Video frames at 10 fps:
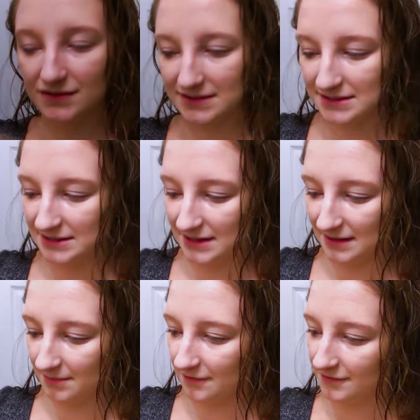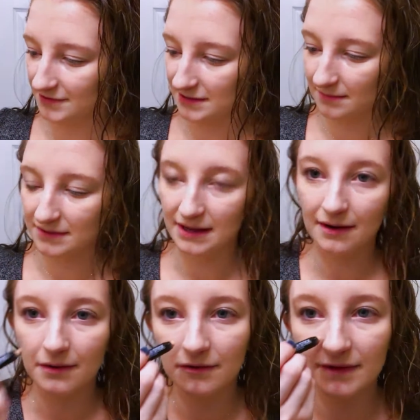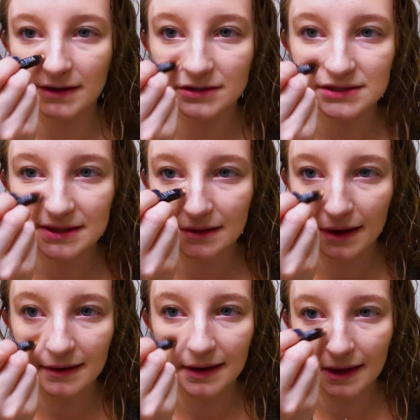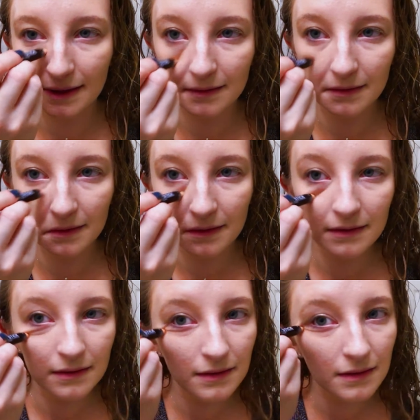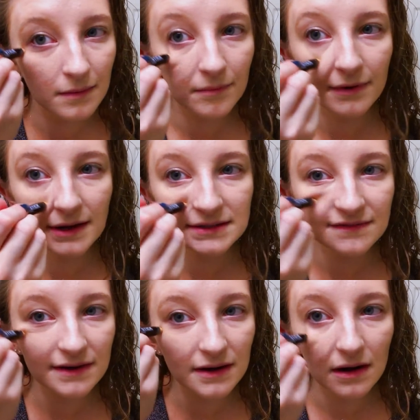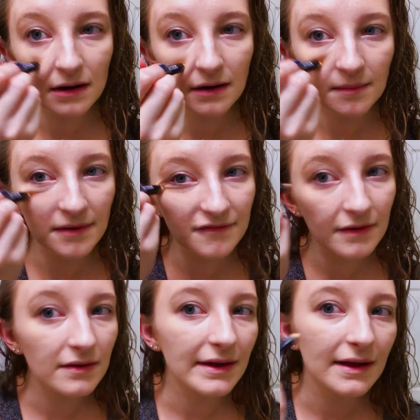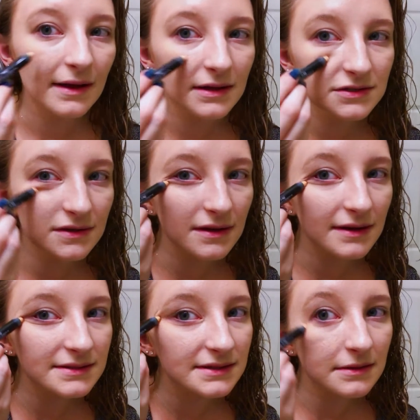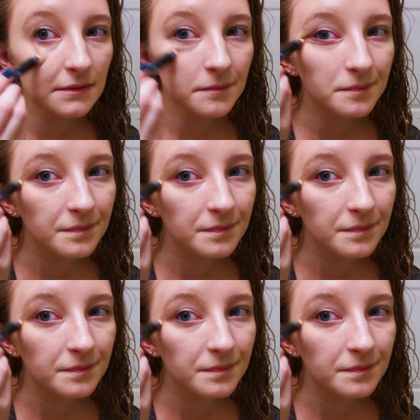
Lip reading: You can see it, but for some reason, I don't know if I could just, I can't press very hard on my, okay, I guess you can kind of see it.